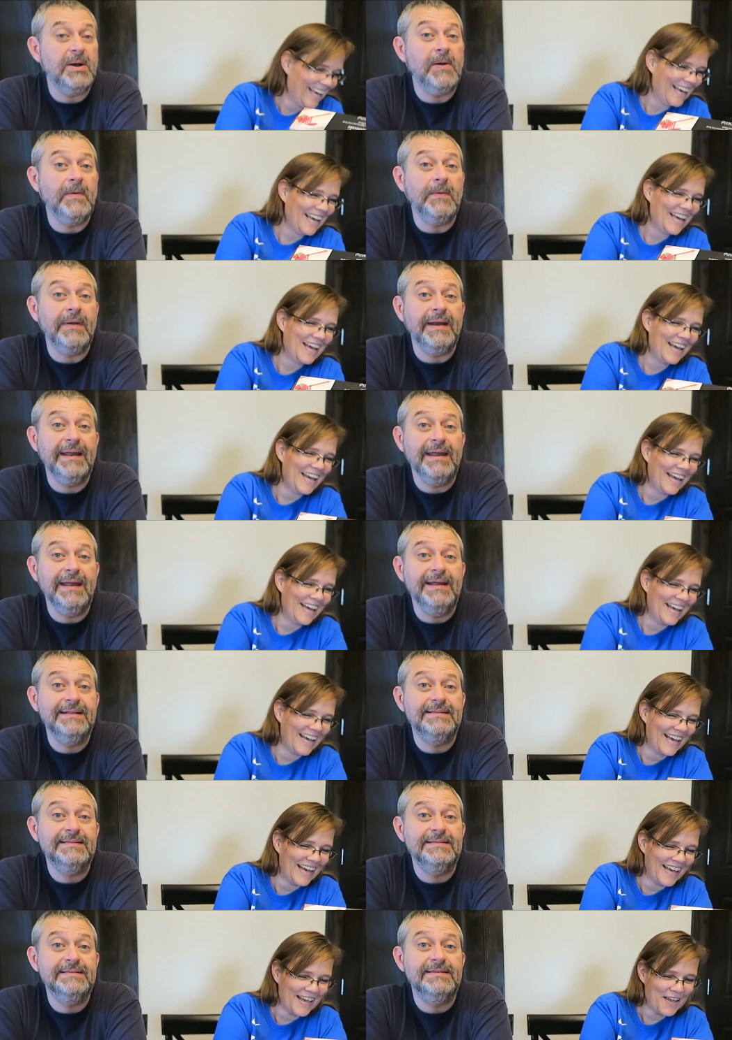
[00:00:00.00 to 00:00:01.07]
Speaker 1: don't
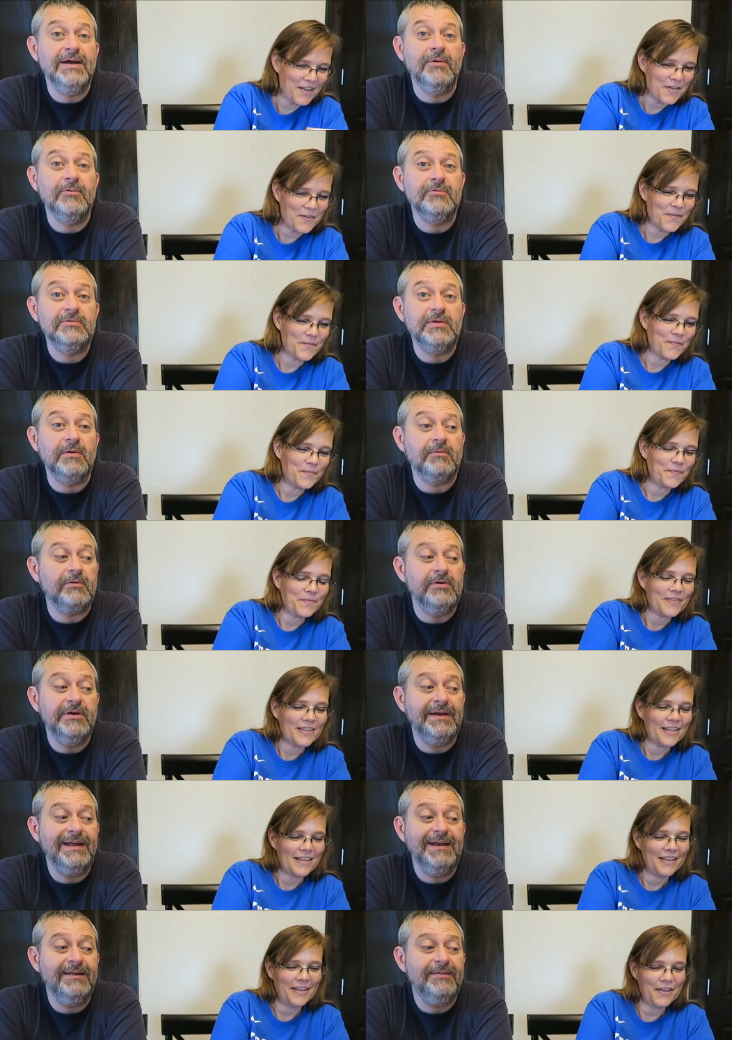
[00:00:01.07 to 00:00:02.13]
eat, don't don't
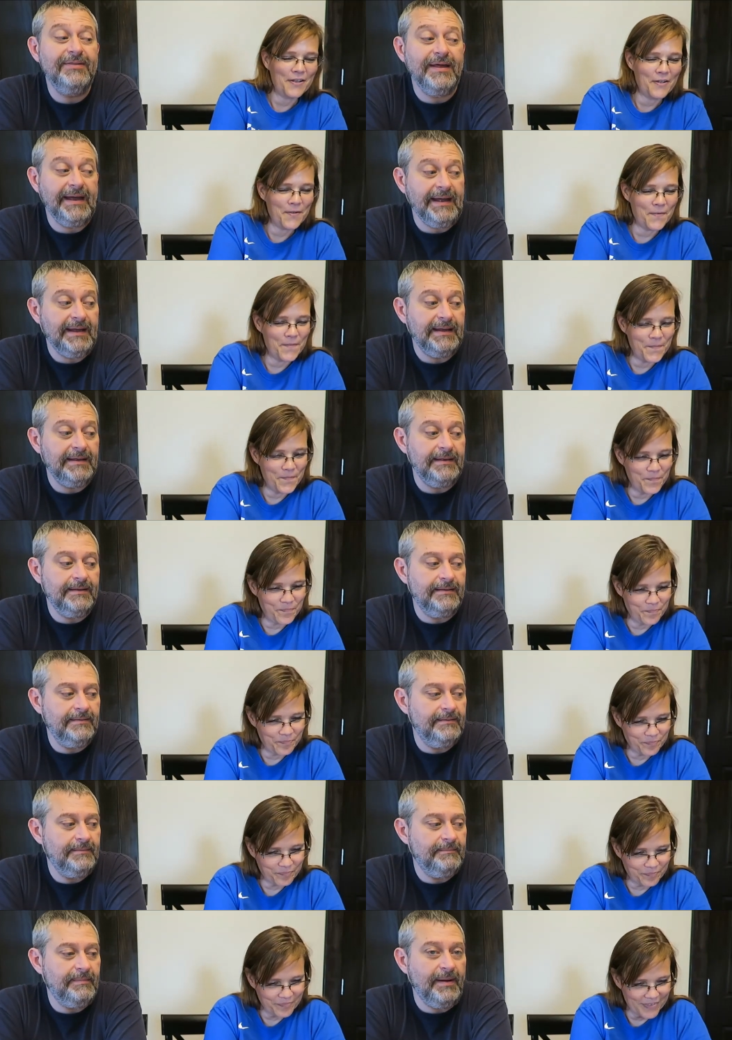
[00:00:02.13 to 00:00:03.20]
ruin anything
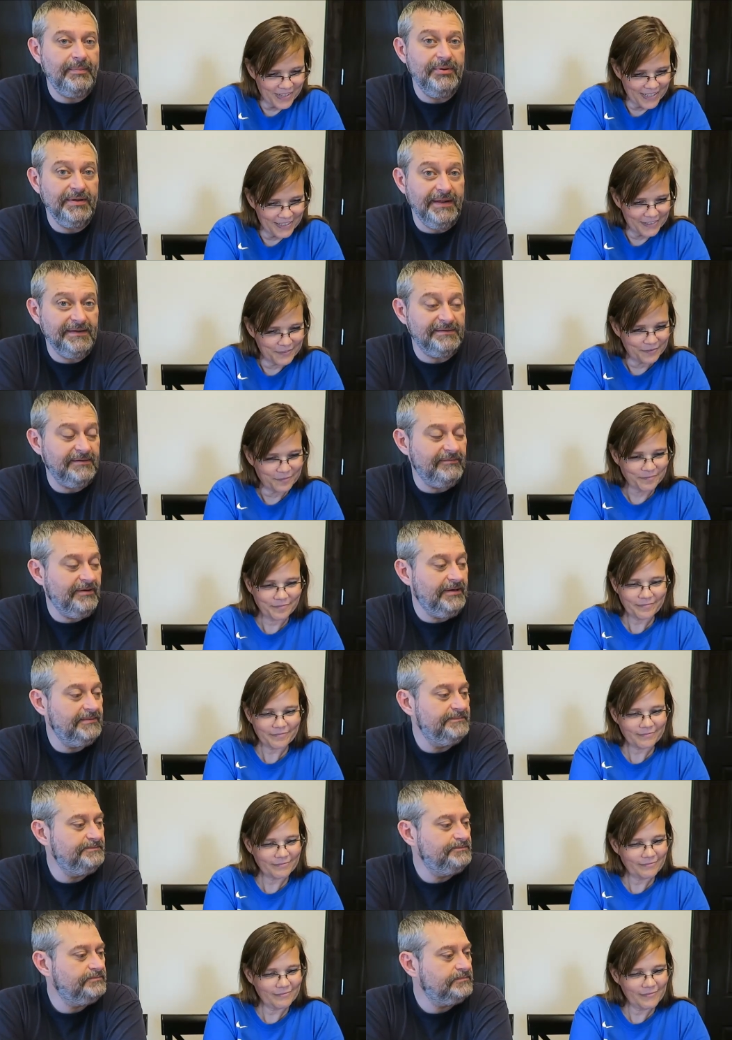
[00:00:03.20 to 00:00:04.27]
by putting that stuff
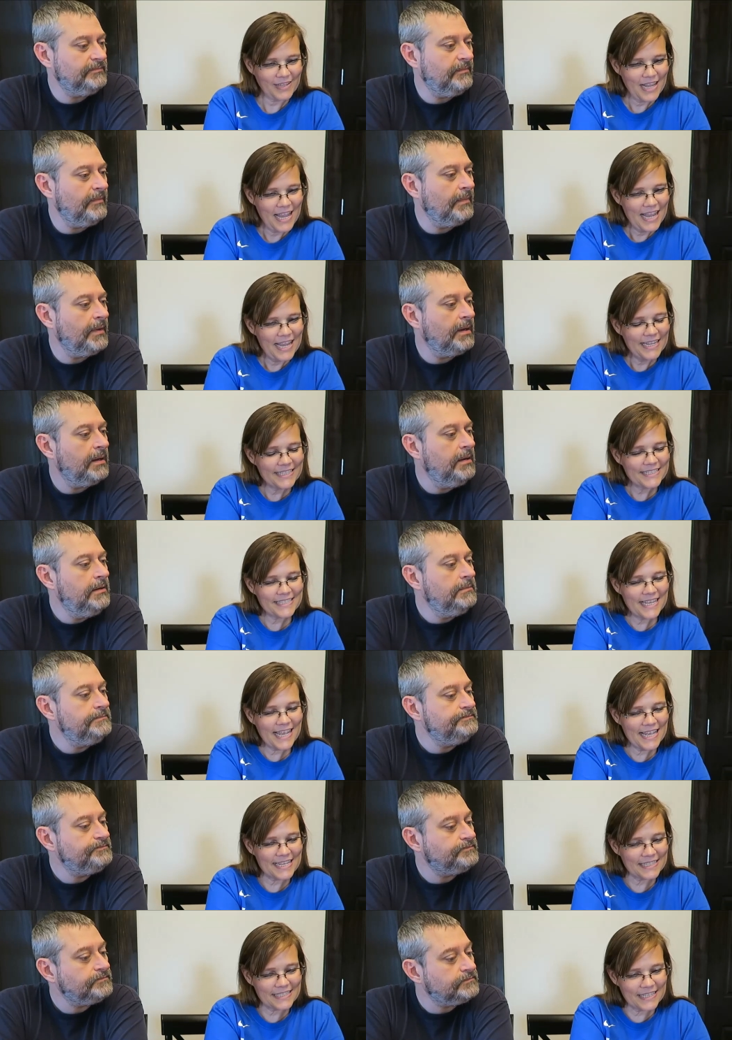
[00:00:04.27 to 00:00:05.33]
on.
Speaker 2: It
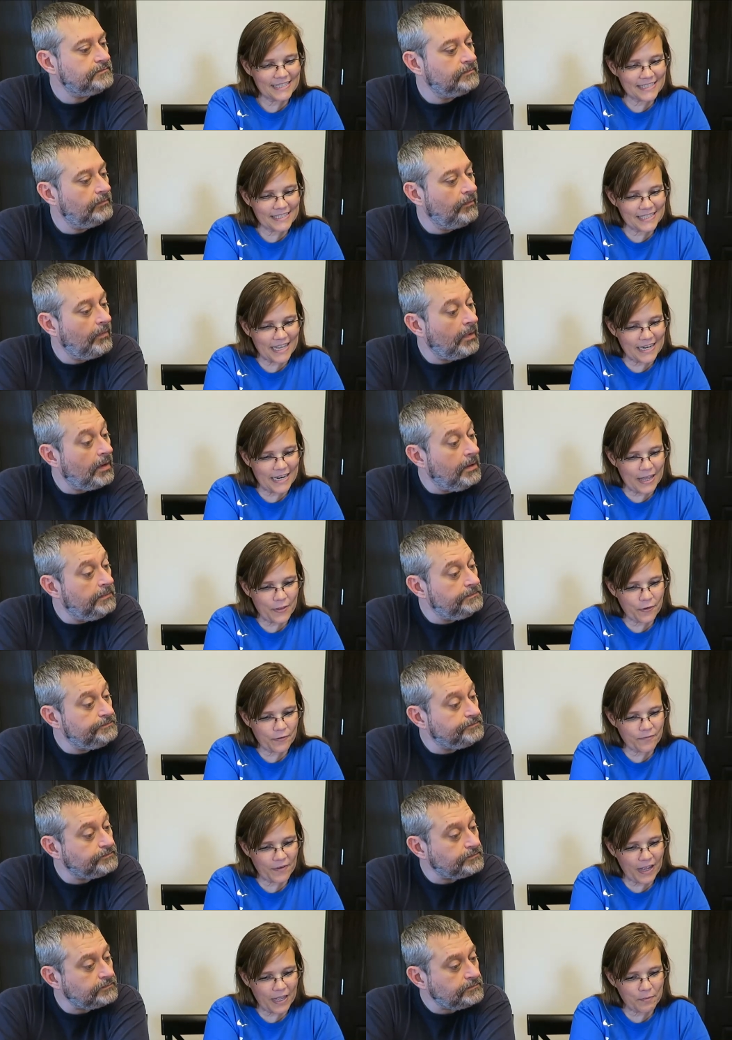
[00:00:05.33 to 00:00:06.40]
says this is
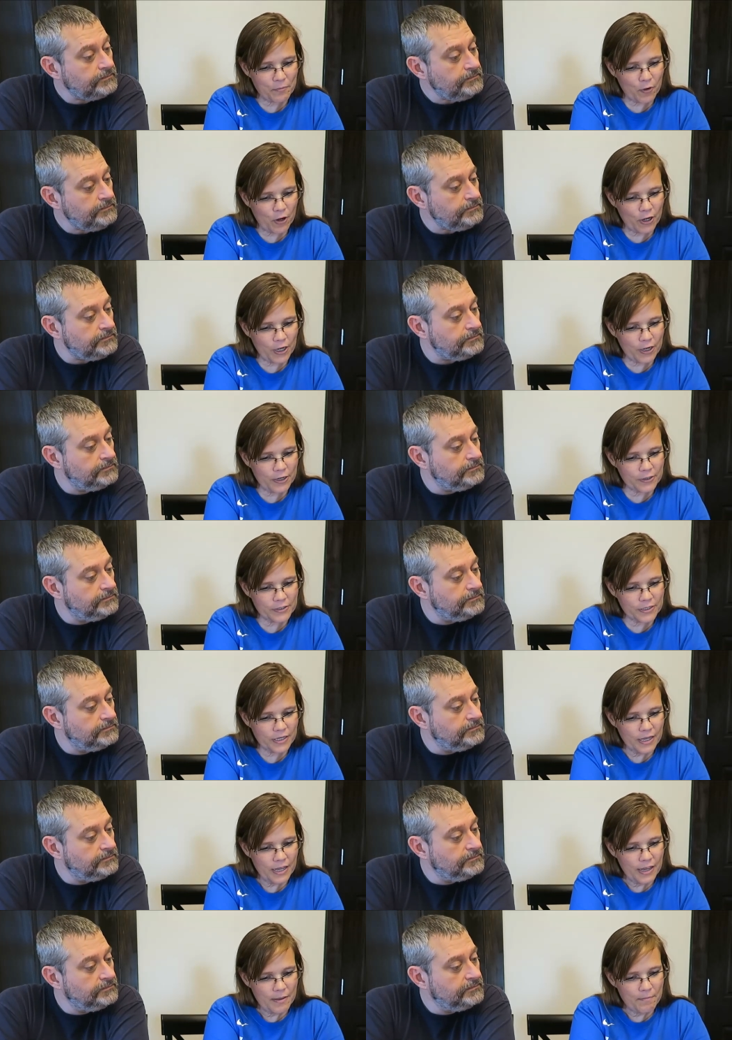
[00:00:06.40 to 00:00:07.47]
another fine product
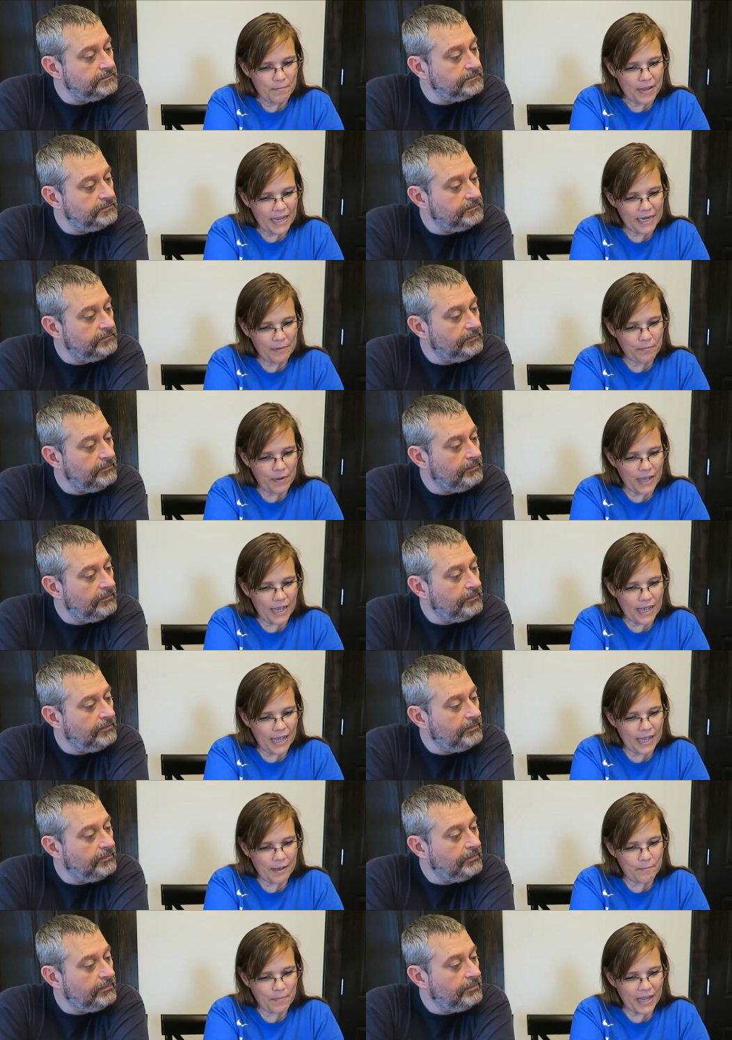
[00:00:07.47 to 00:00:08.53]
made
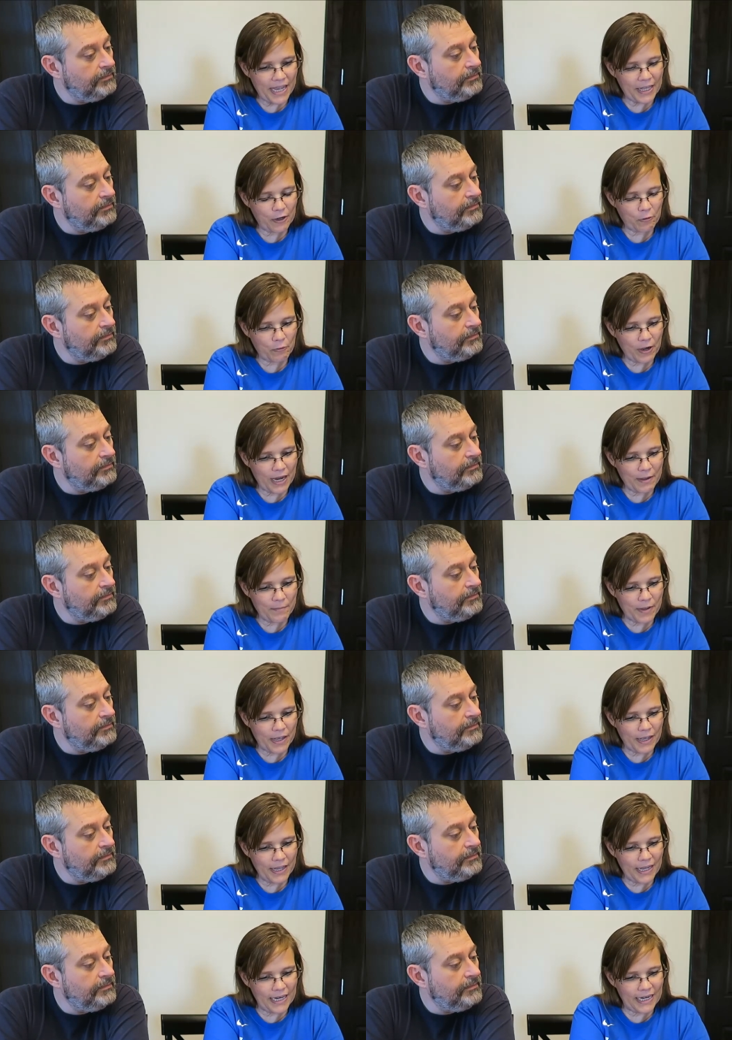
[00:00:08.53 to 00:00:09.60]
by
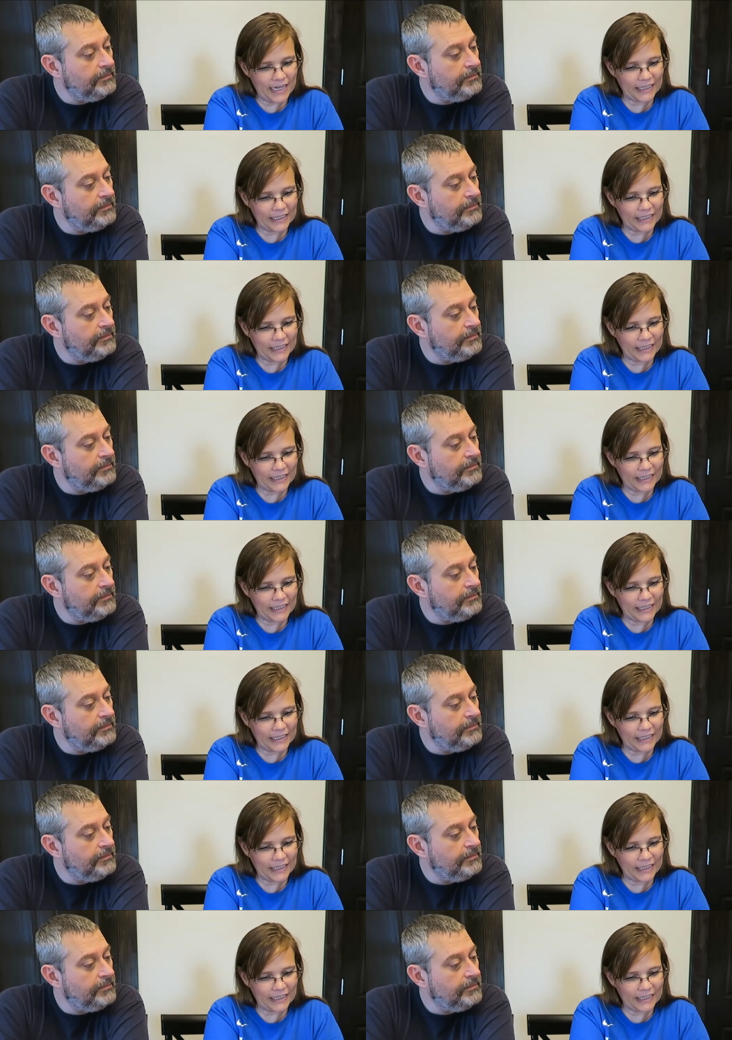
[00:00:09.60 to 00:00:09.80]
Panorama in